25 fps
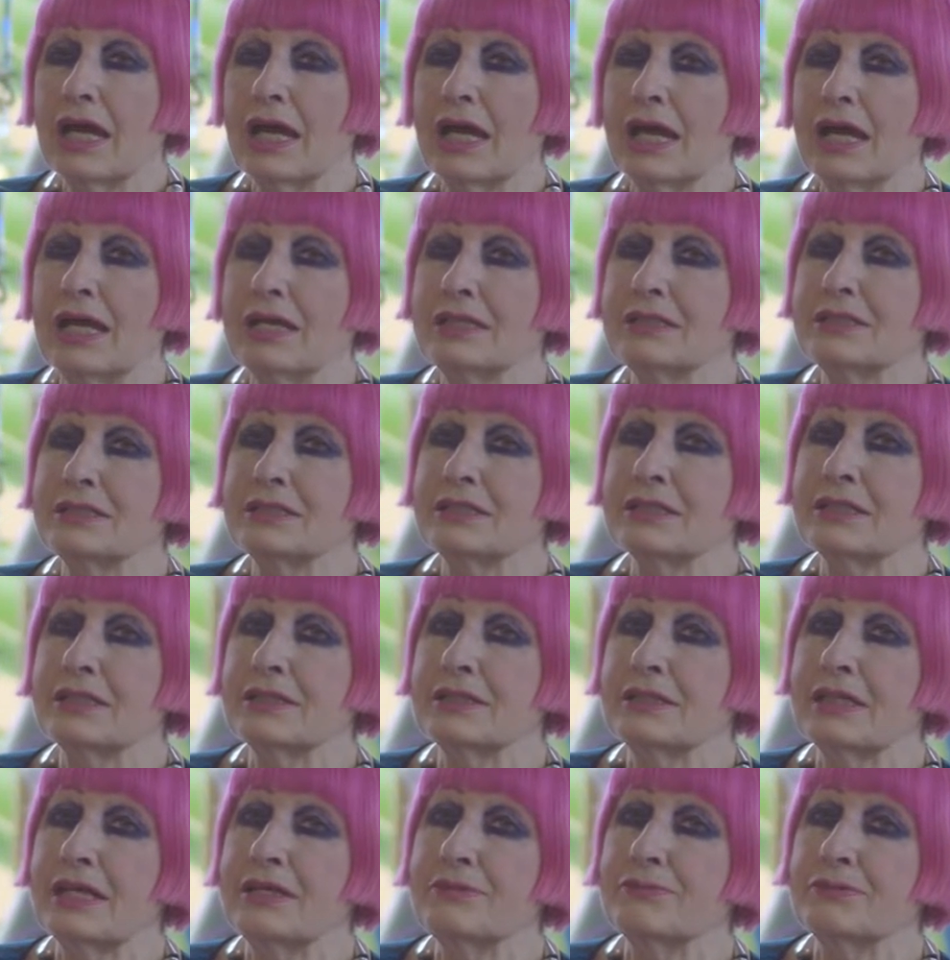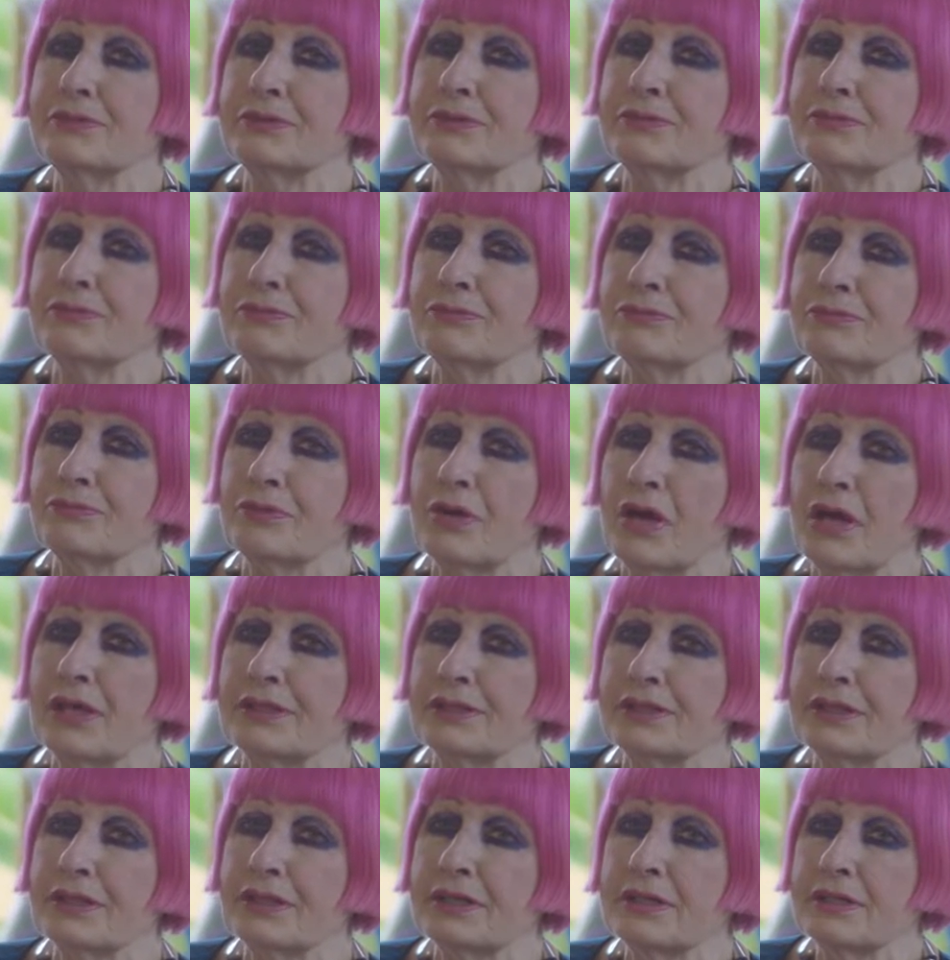and they were
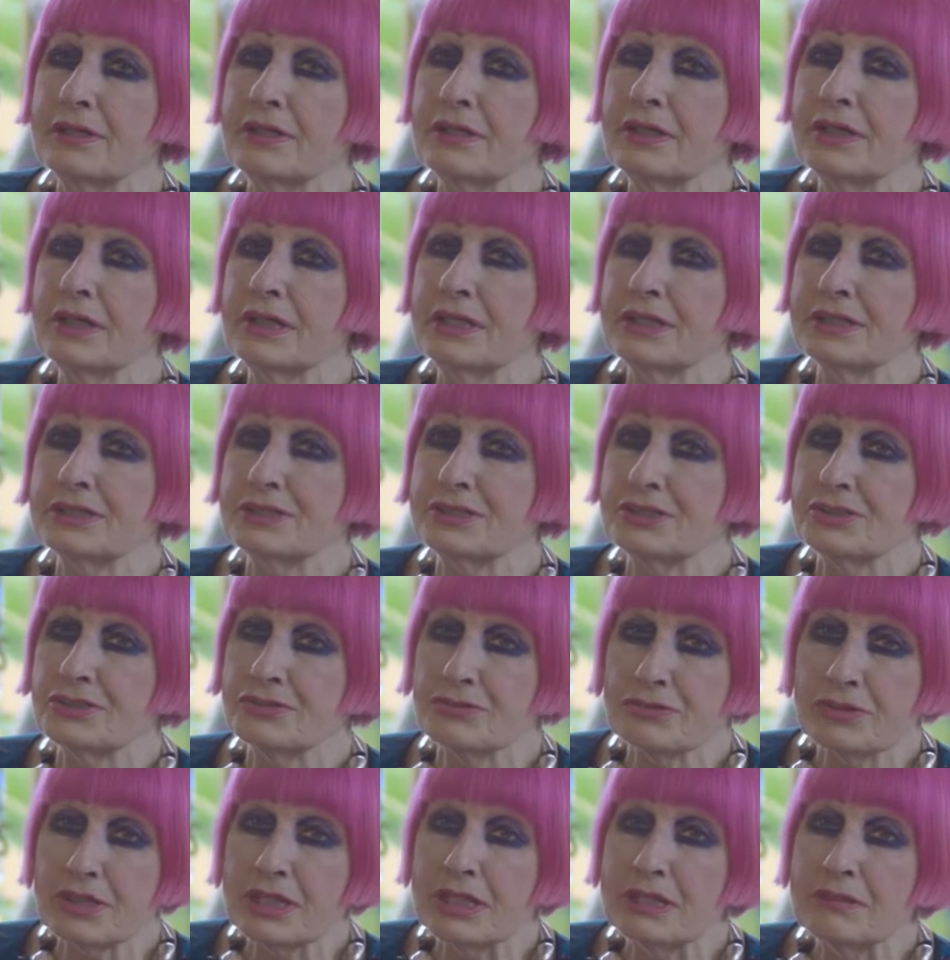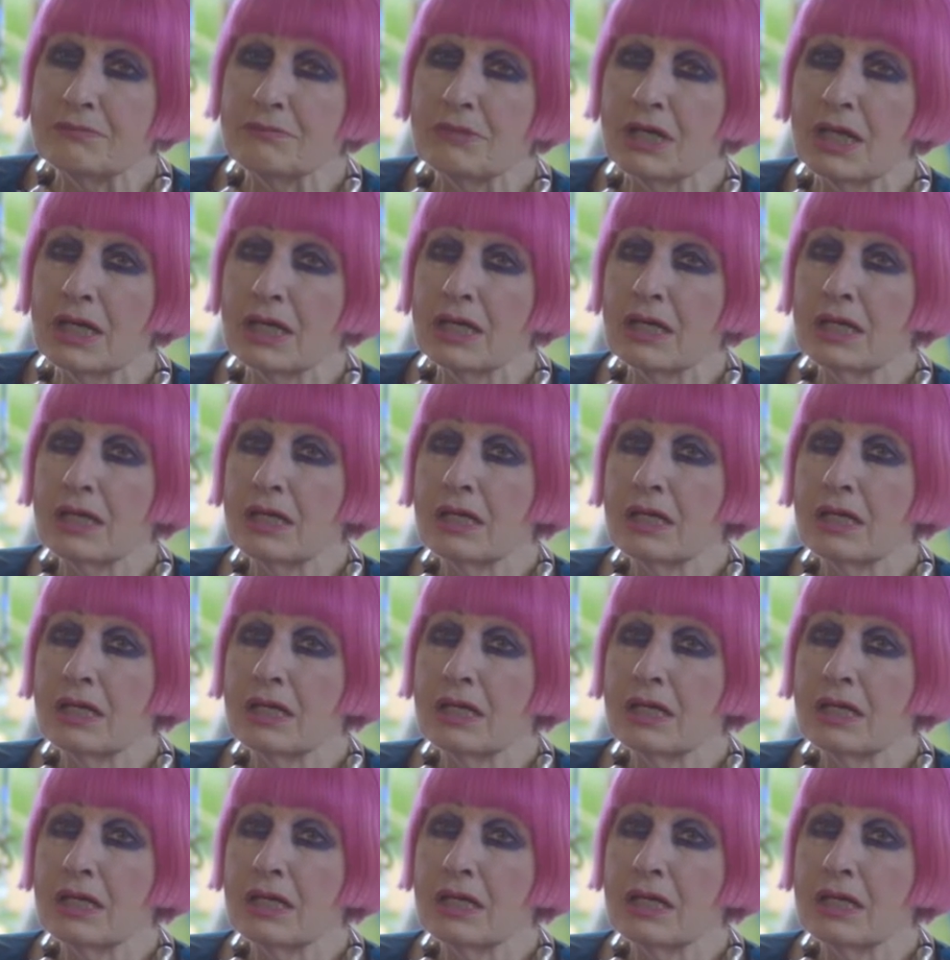rather extreme